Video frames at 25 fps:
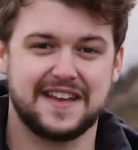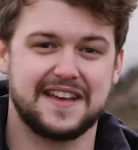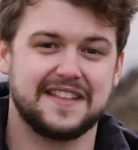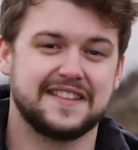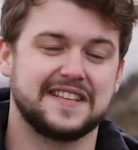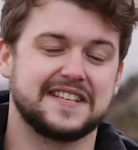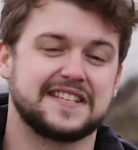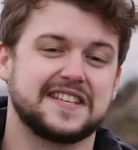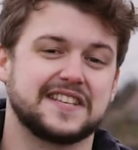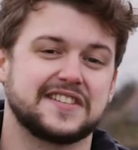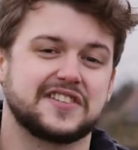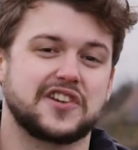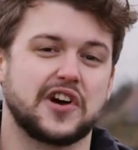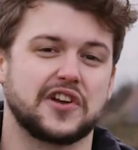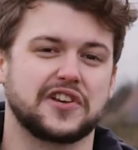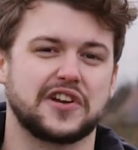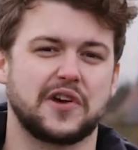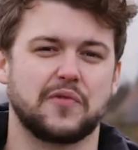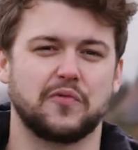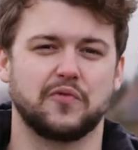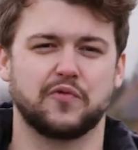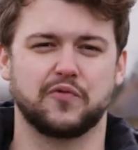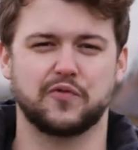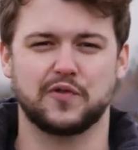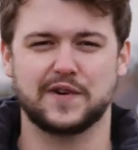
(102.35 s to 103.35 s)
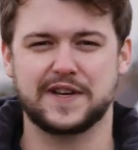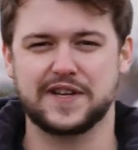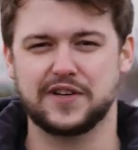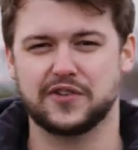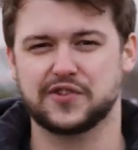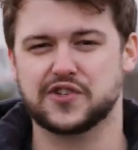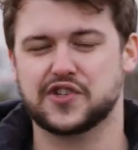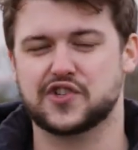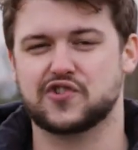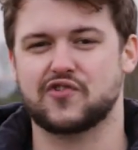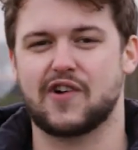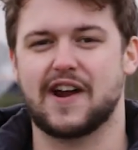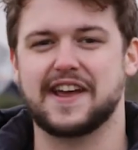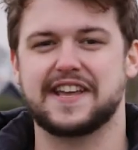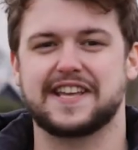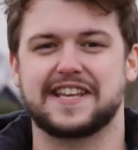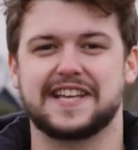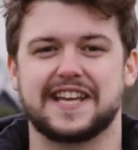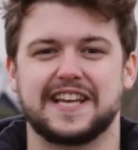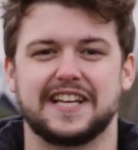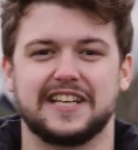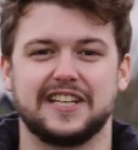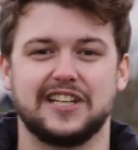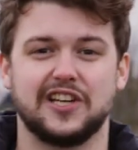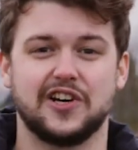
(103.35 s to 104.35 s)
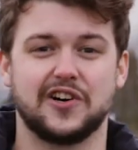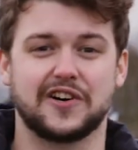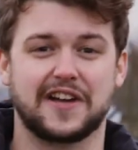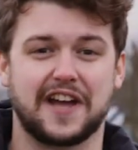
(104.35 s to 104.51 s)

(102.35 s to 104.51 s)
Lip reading: This has got a real striking look